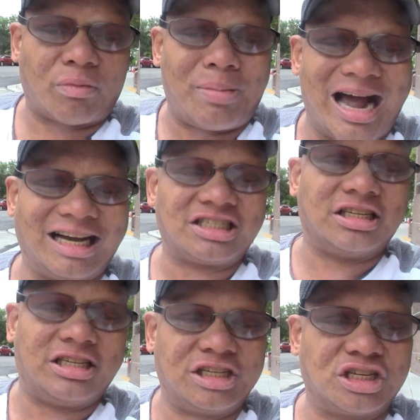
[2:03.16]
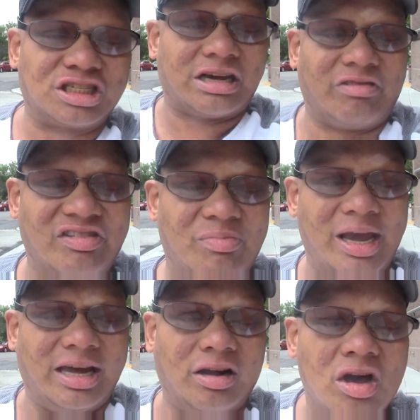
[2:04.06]
from past decisions that we've
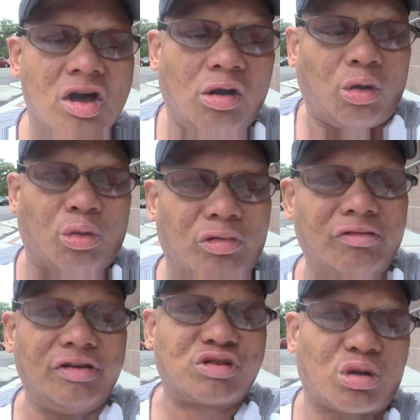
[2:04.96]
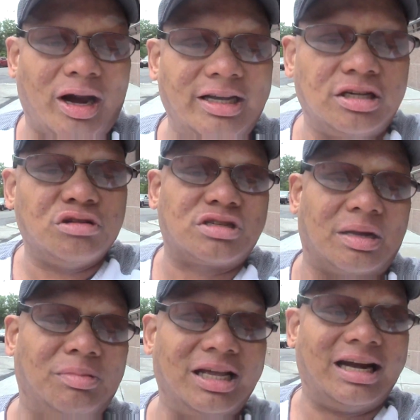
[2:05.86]
made, or when we've tried to do
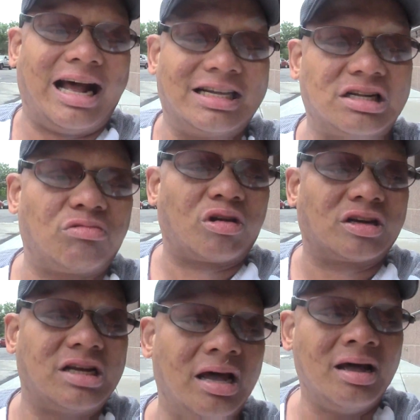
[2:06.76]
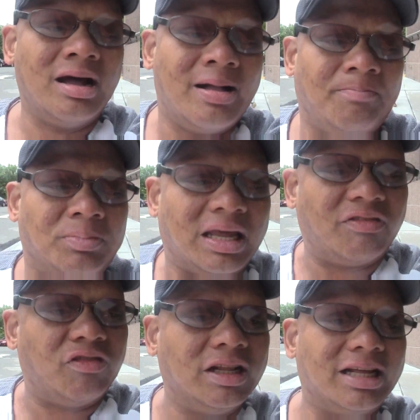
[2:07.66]
something that hasn't worked,
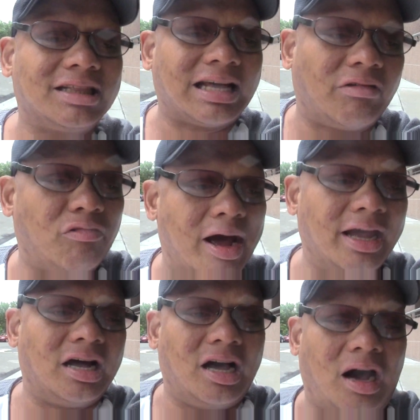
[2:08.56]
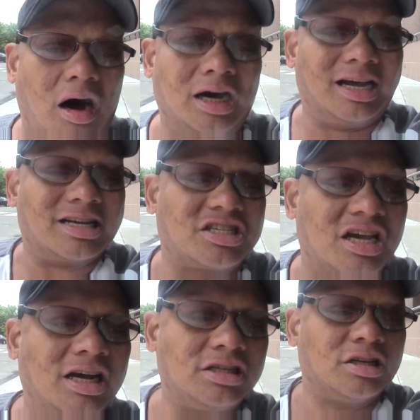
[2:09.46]
if we let that weigh on
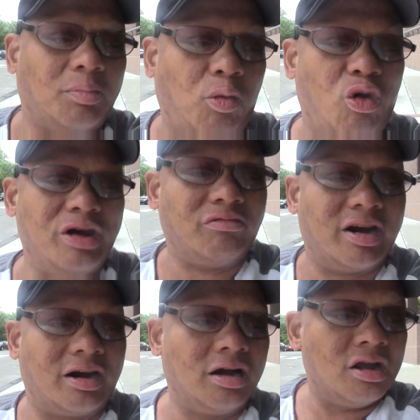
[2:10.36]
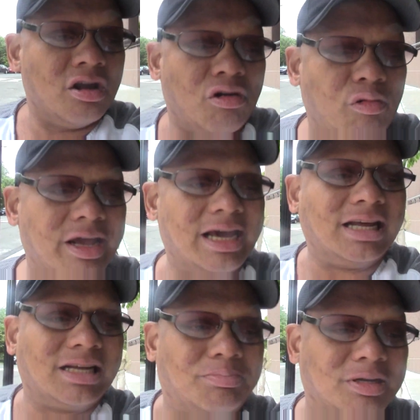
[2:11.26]
us to the point where we
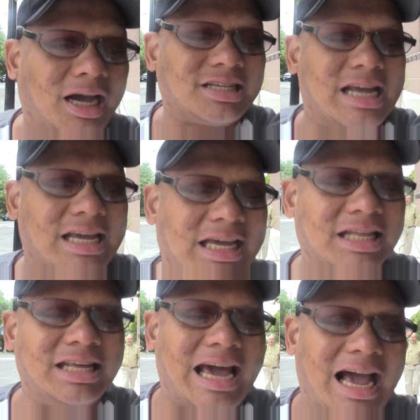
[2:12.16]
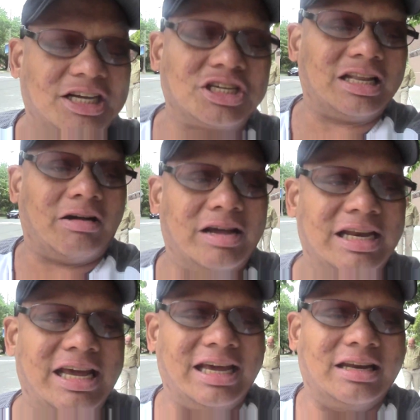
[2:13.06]
end up not taking the action that we
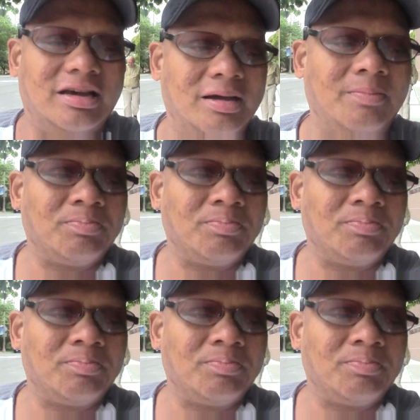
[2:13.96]
need,